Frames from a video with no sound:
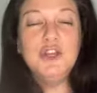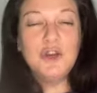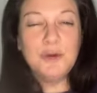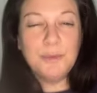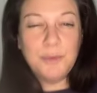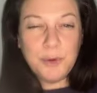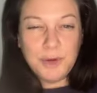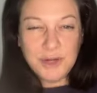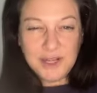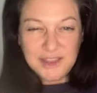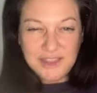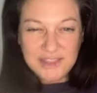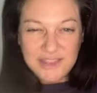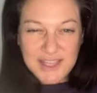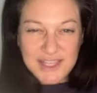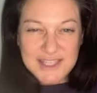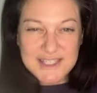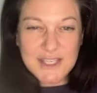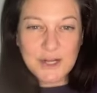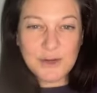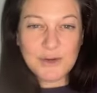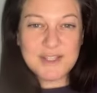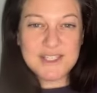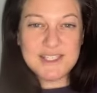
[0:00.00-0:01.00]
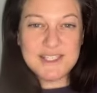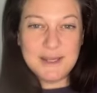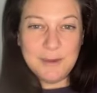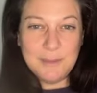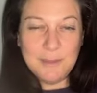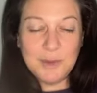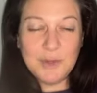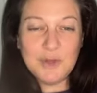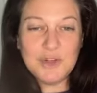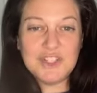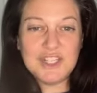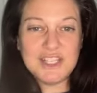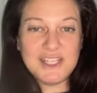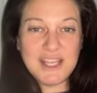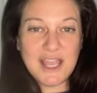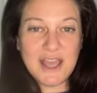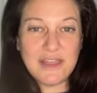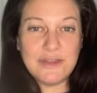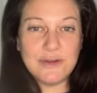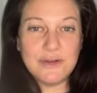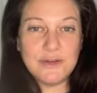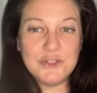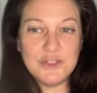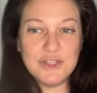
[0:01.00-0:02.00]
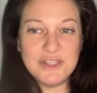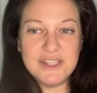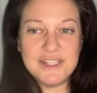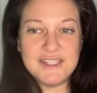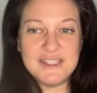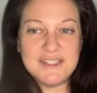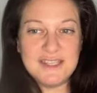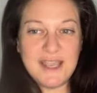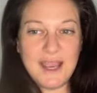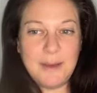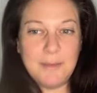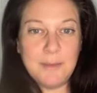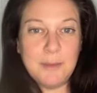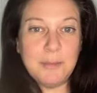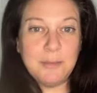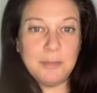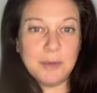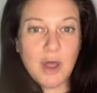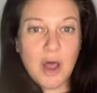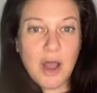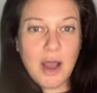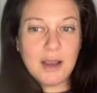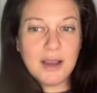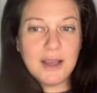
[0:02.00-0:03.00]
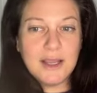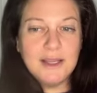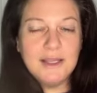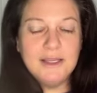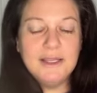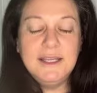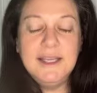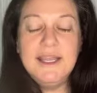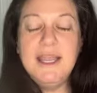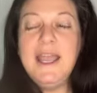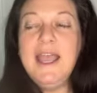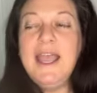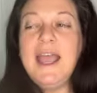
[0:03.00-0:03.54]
You're putting things that are similar together into the same block.